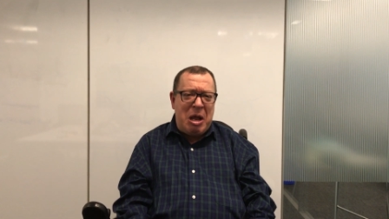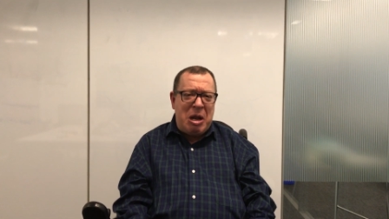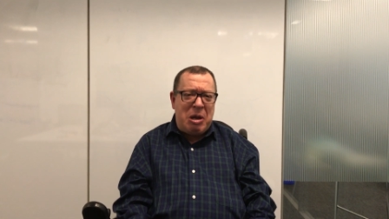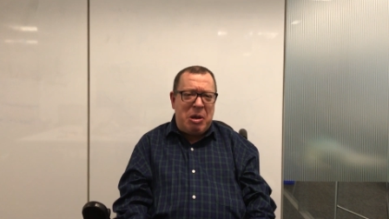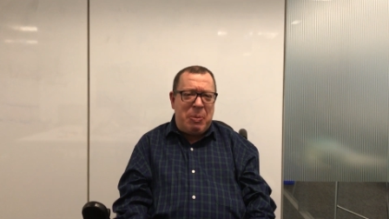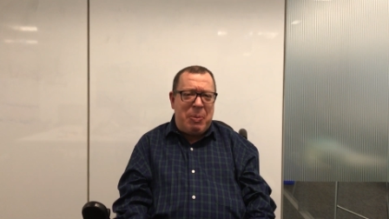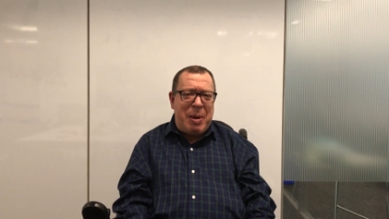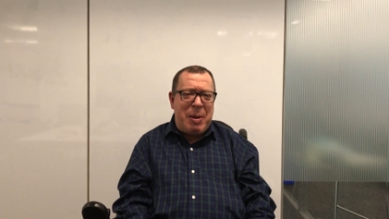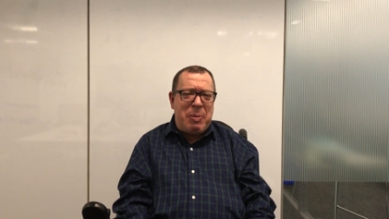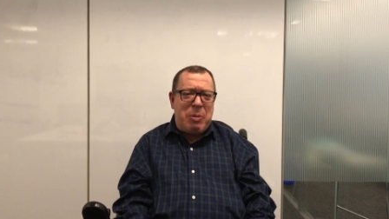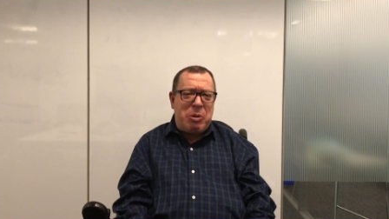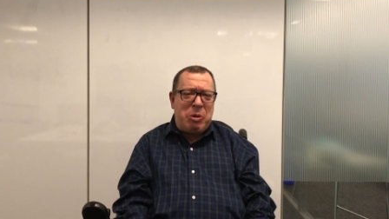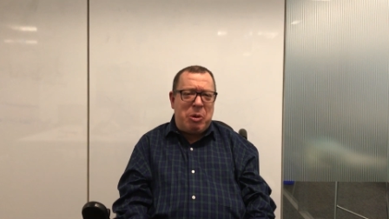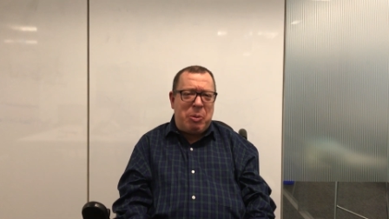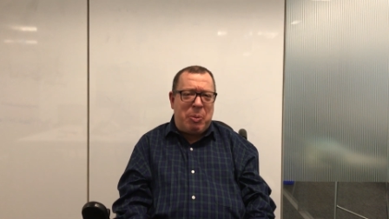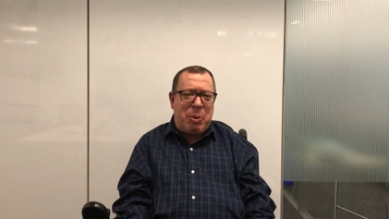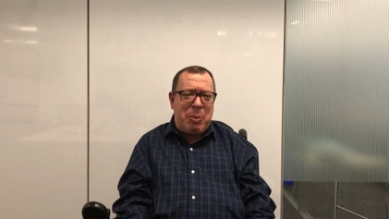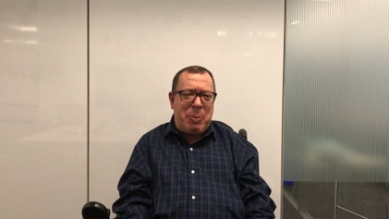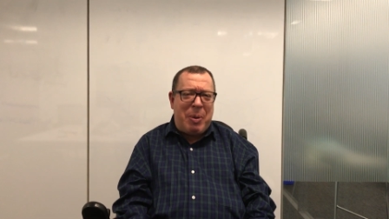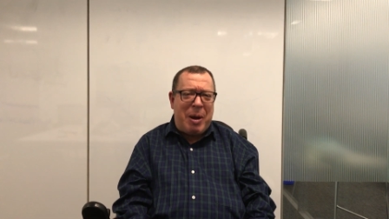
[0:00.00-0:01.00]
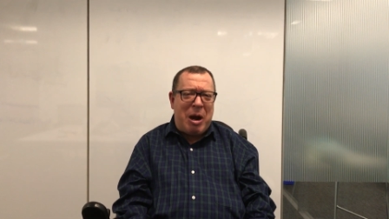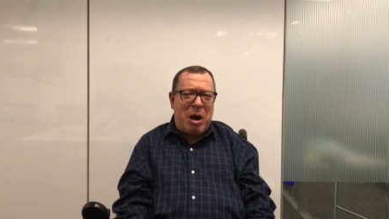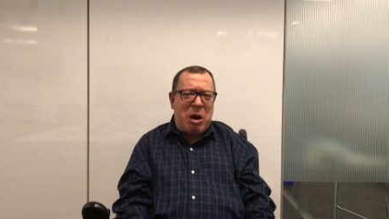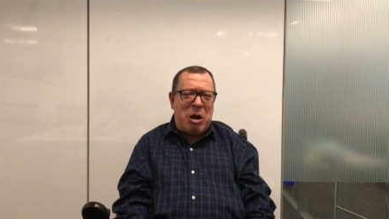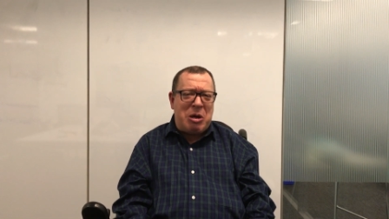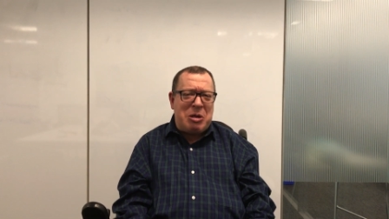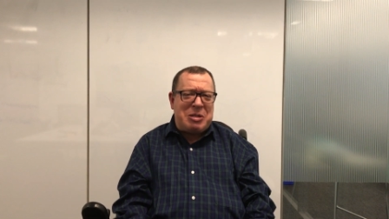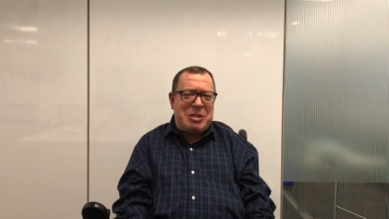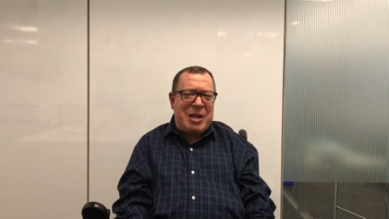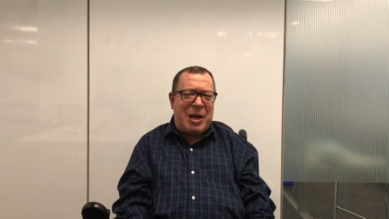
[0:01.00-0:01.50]
to be able to prepare
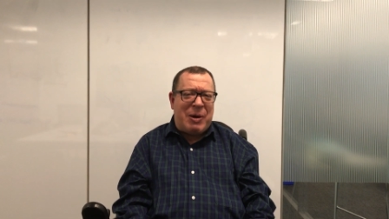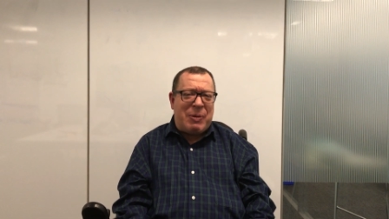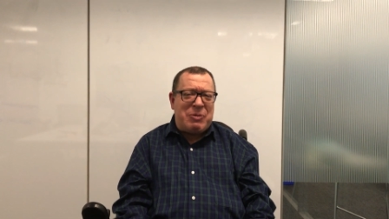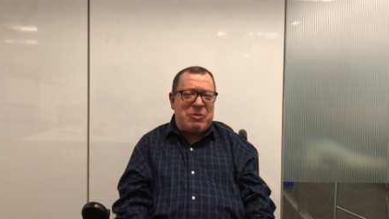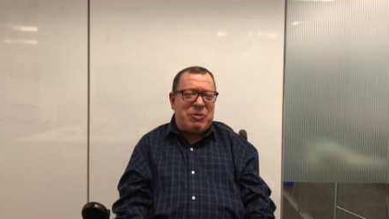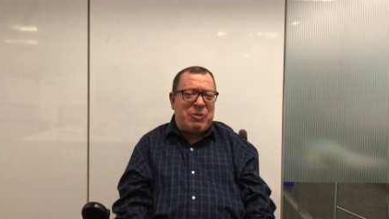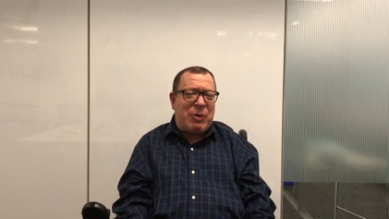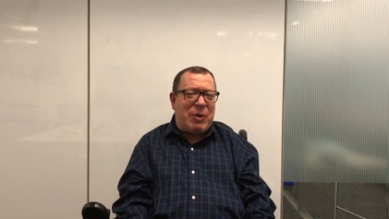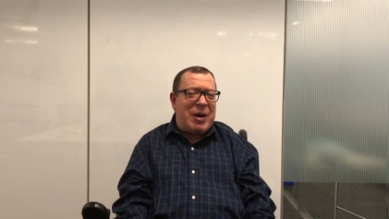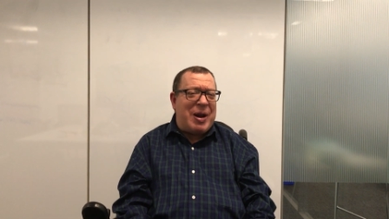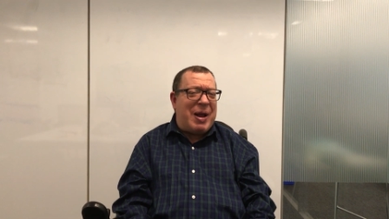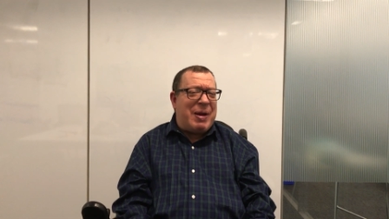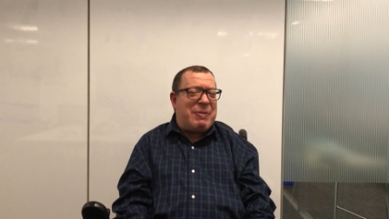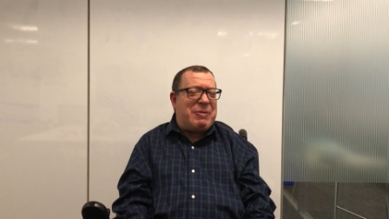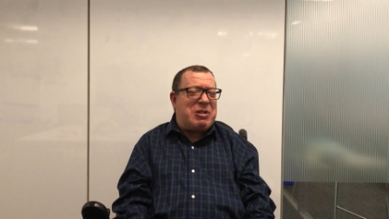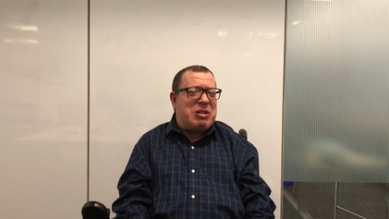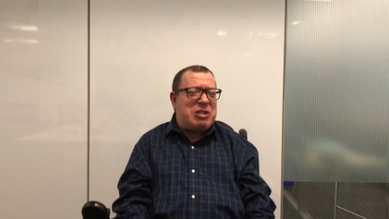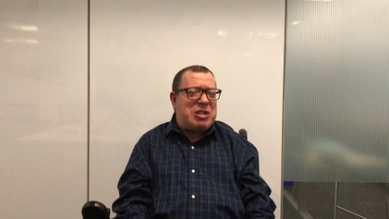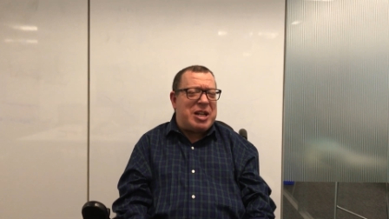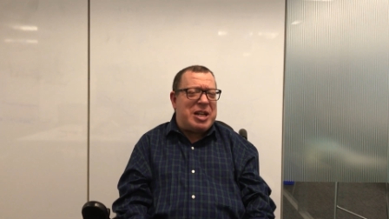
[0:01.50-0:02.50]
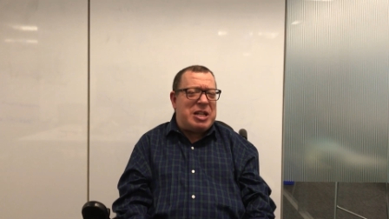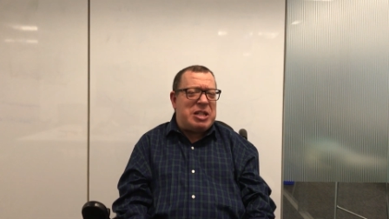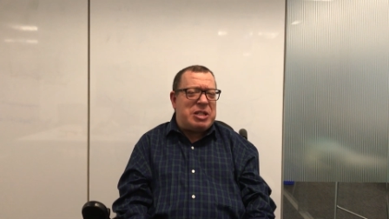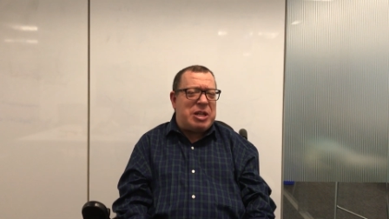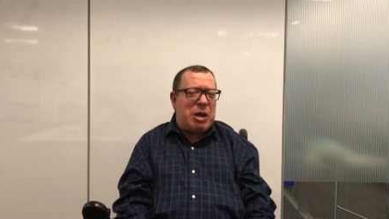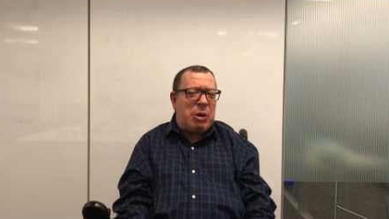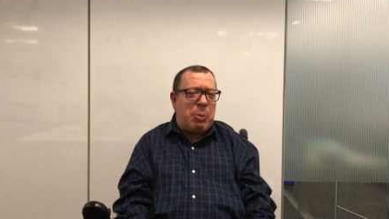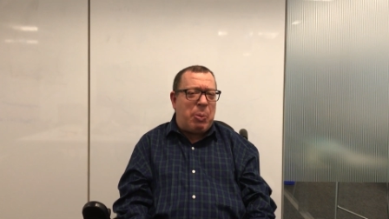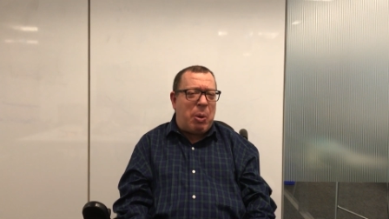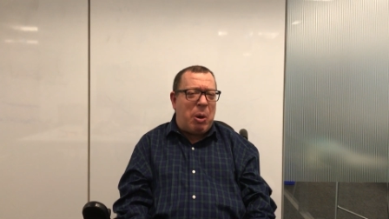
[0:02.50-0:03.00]
ourselves for an
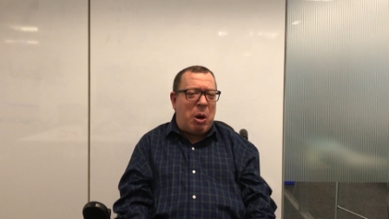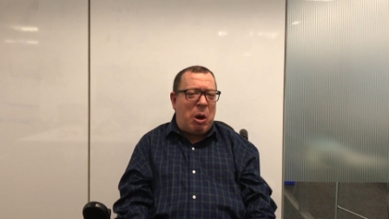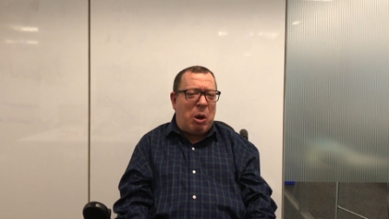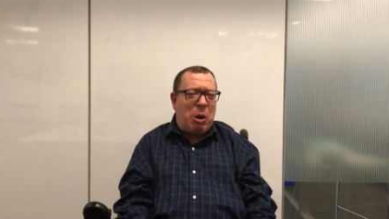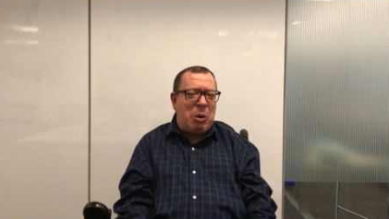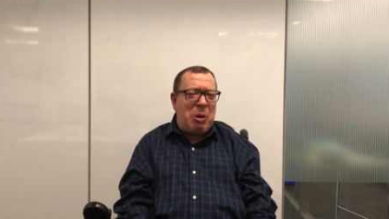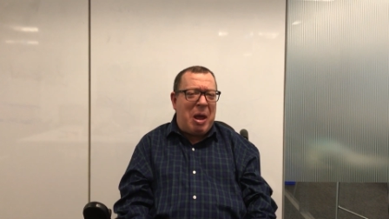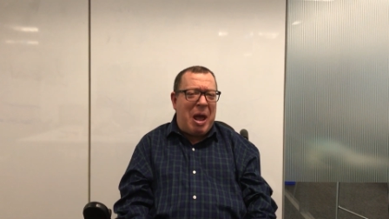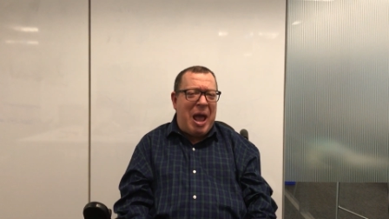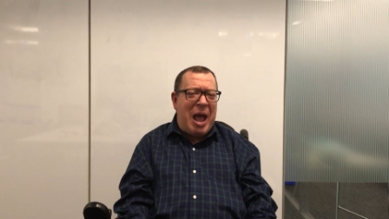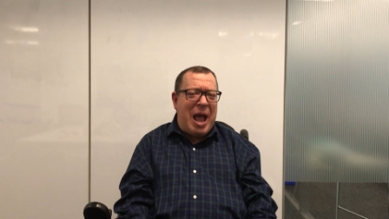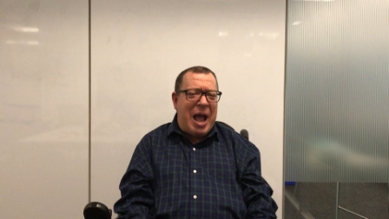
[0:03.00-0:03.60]
ever-changing world